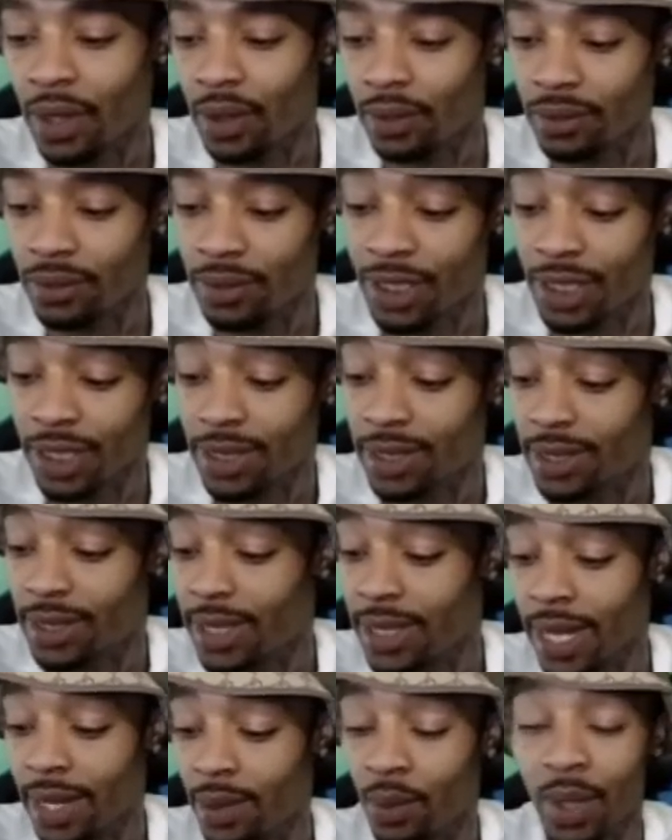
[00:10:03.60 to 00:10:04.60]
know,
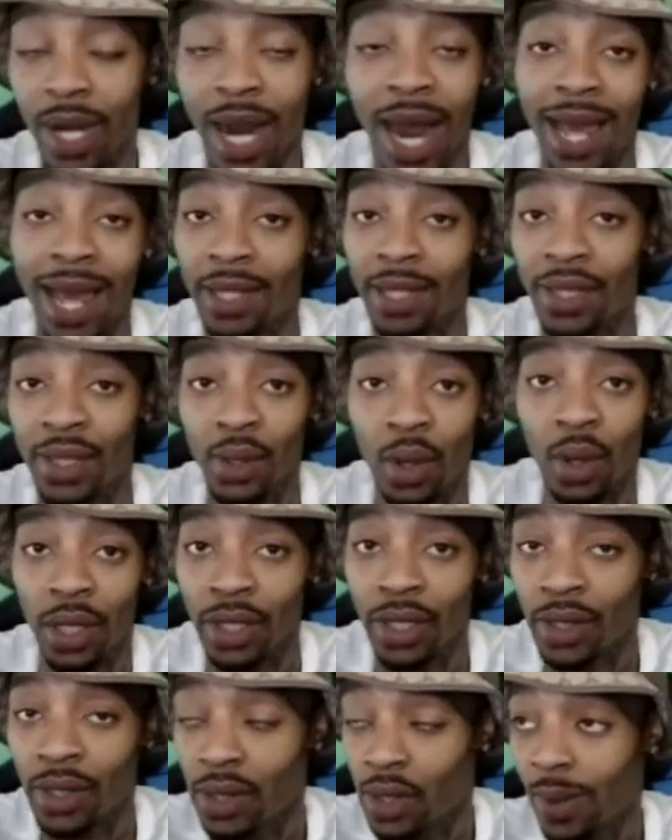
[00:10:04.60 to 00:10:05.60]
just did what I had to do
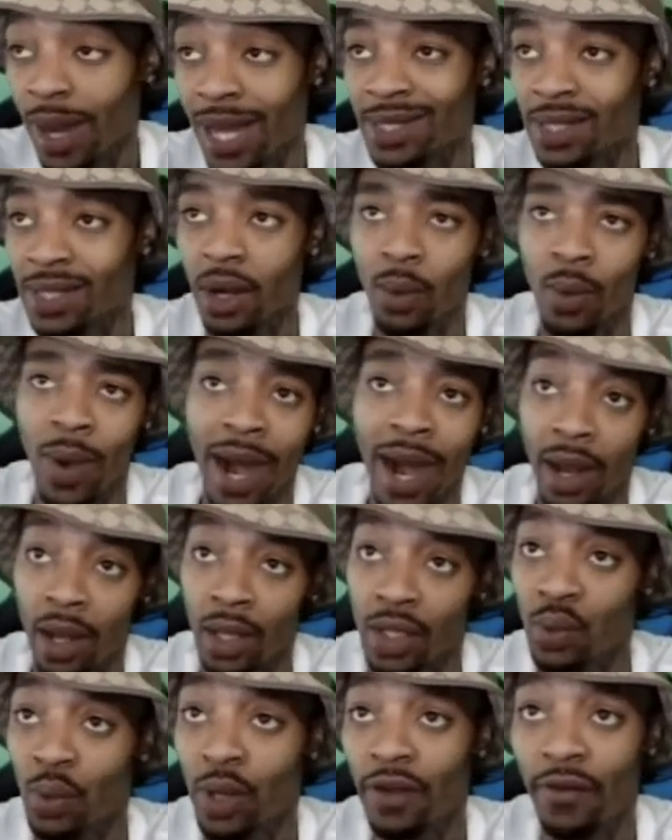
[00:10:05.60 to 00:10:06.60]
on YouTube. I started right
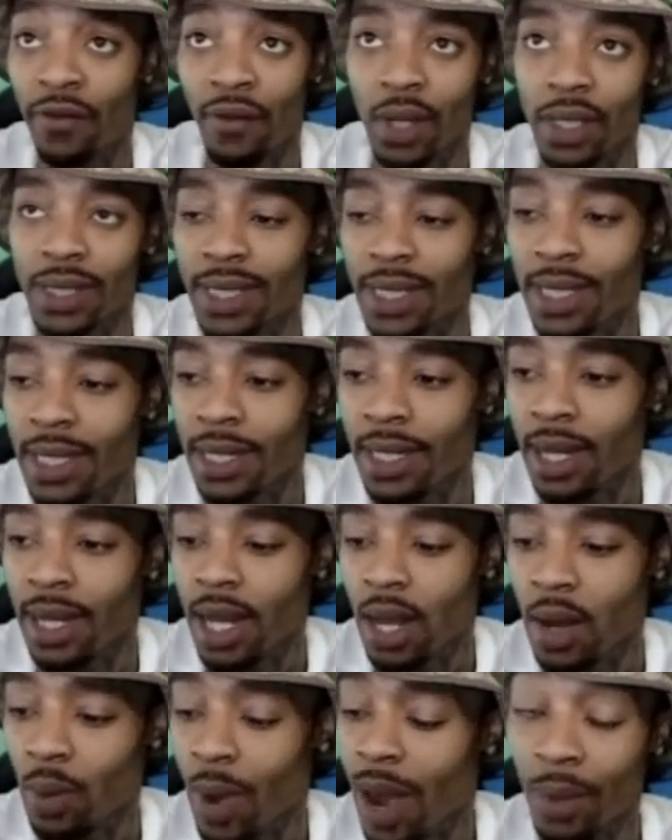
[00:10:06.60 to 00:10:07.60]
on 2014,
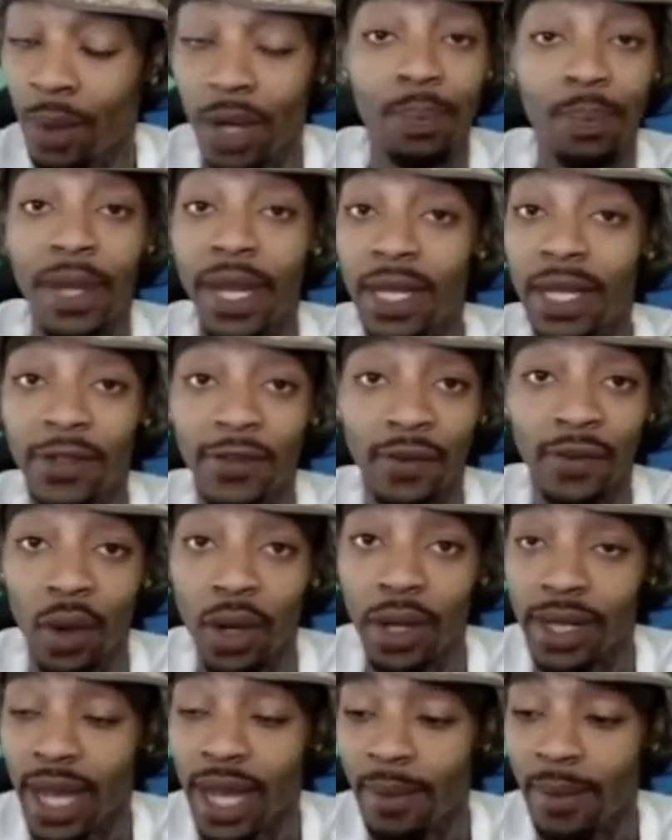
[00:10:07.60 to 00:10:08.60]
right when the
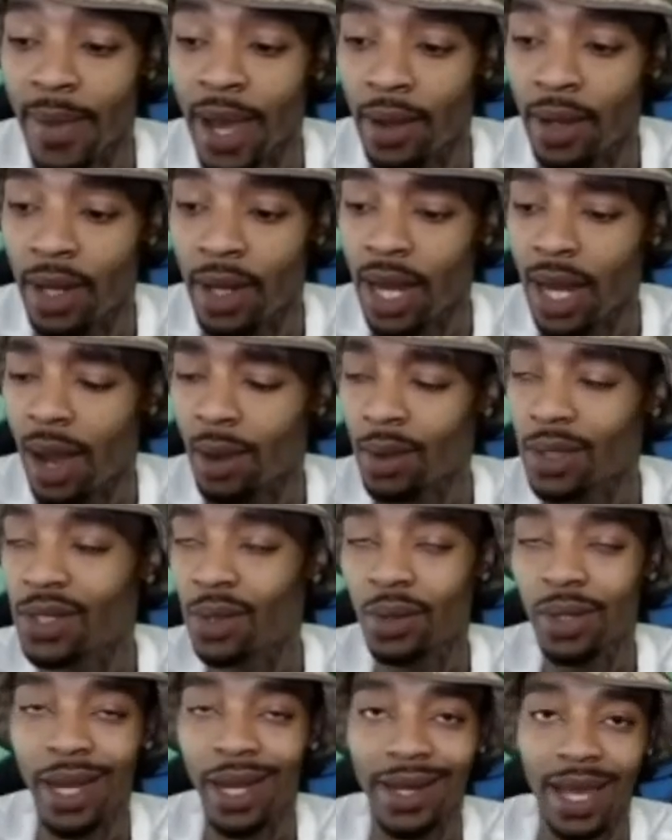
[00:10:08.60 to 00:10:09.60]
PS4 came out. I was
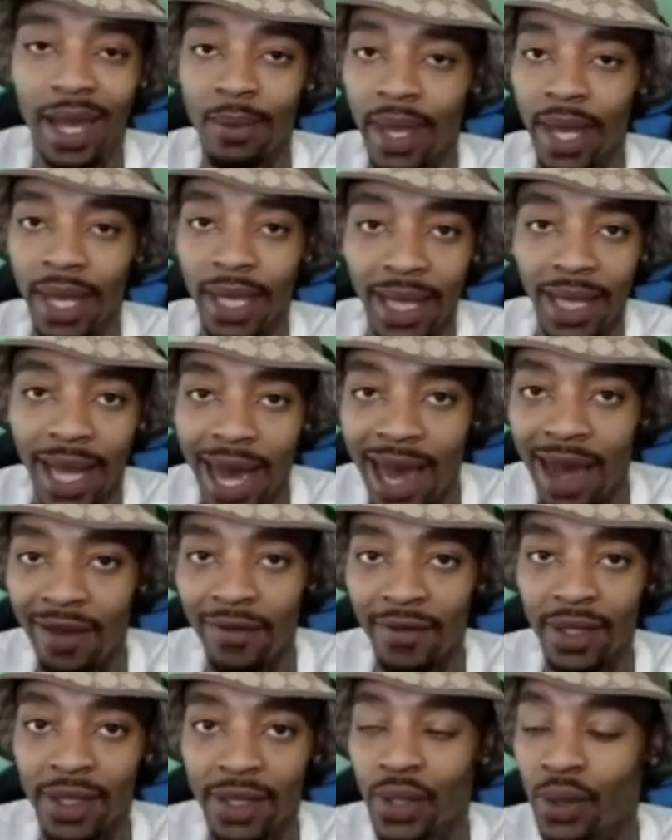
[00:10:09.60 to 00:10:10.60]
doing like NBA
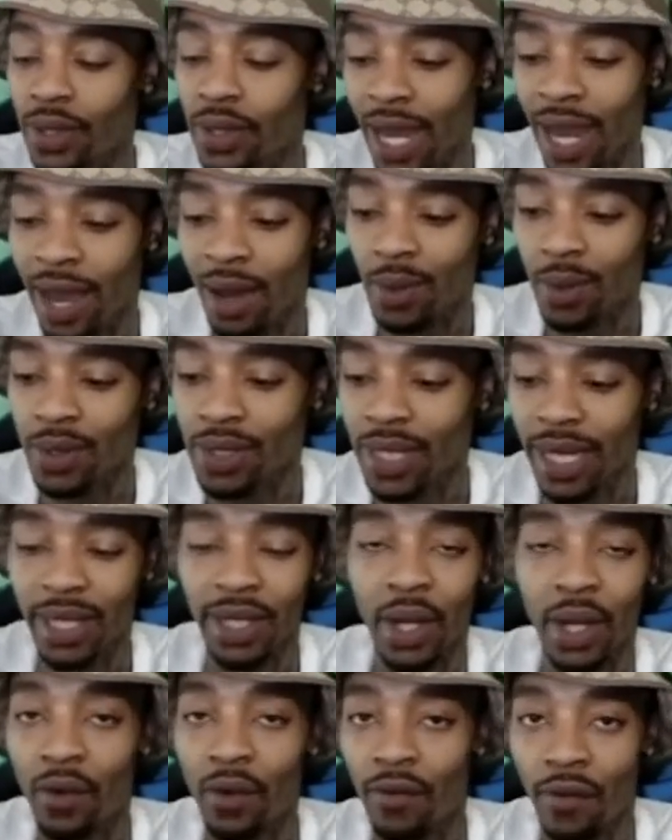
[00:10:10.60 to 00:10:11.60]
Live and 2K. I was like
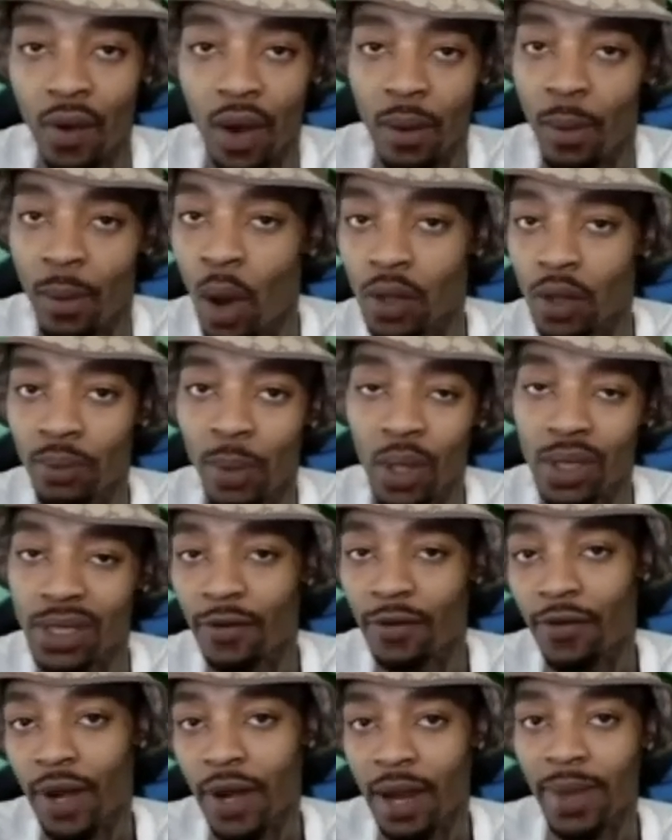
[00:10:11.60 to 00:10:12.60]
known for
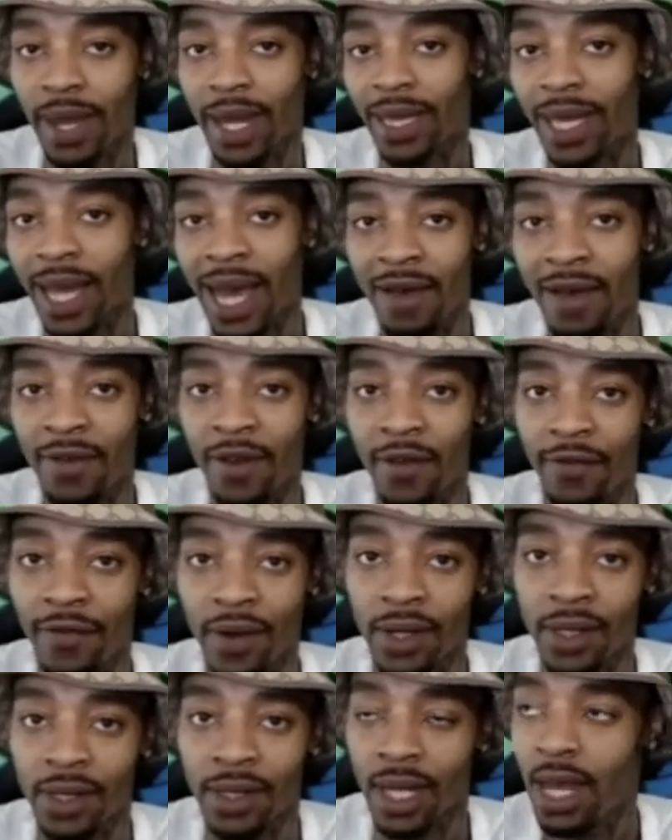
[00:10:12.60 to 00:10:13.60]
mostly for NBA Live at
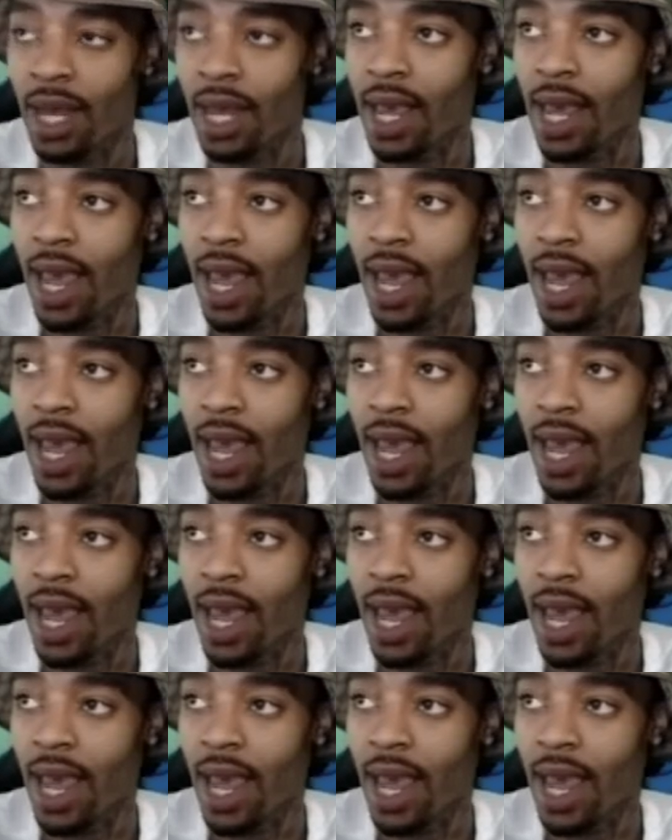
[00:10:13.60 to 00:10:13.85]
first.